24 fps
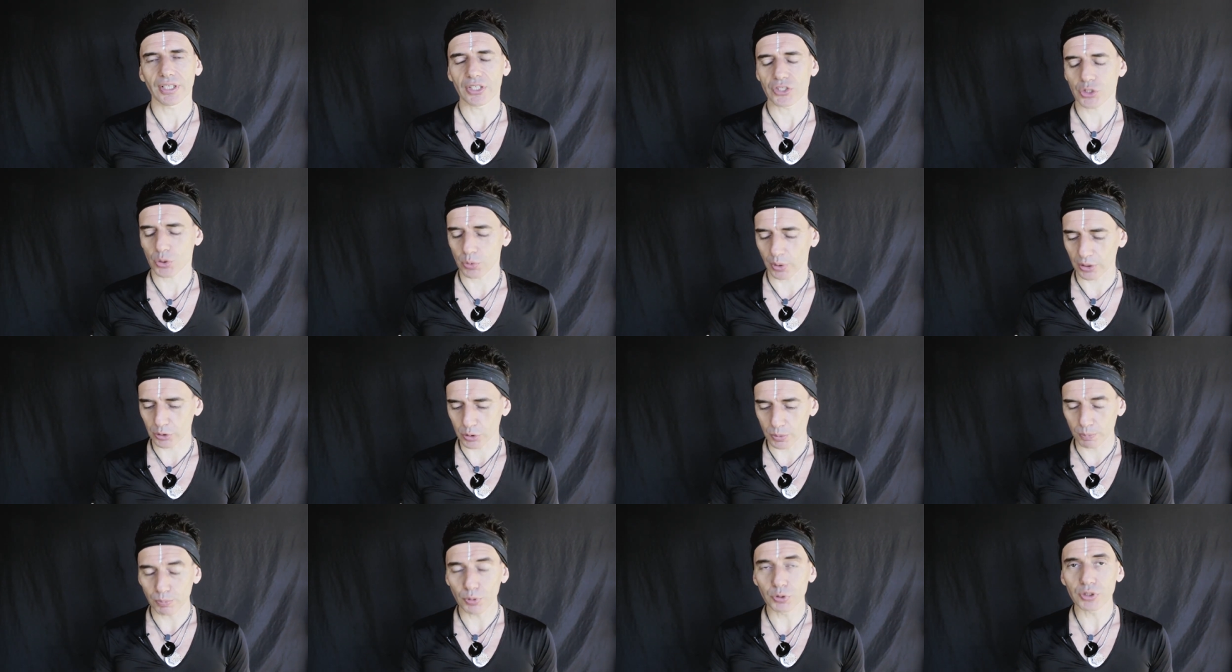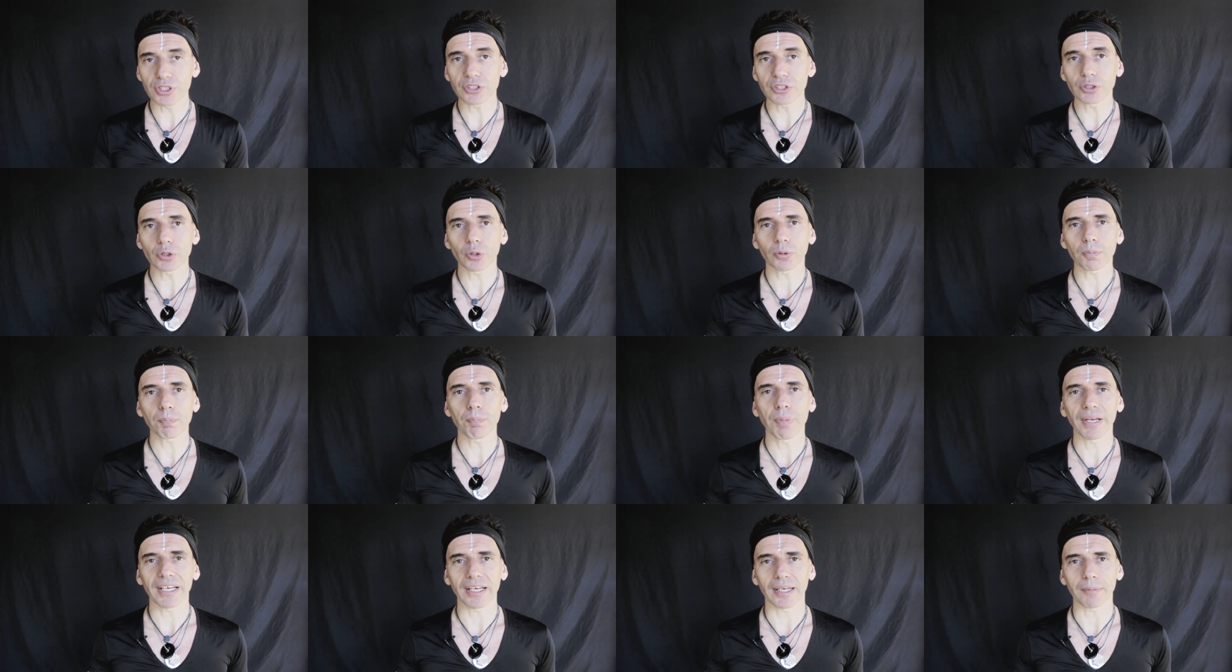It's going to put it on
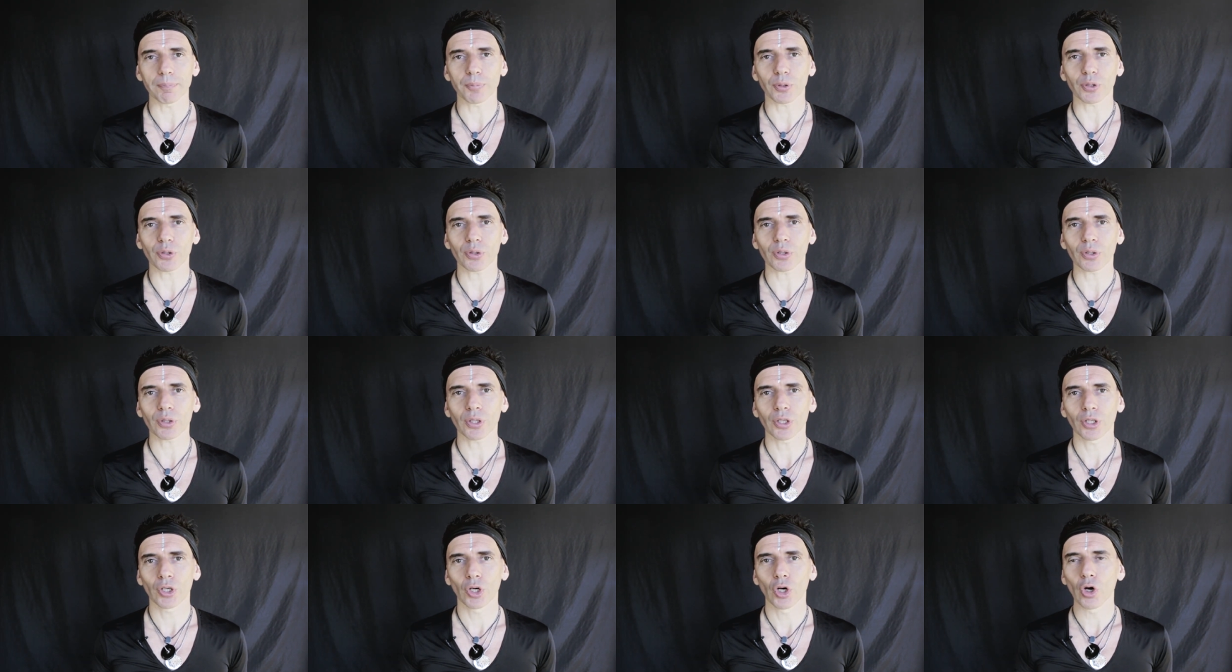paper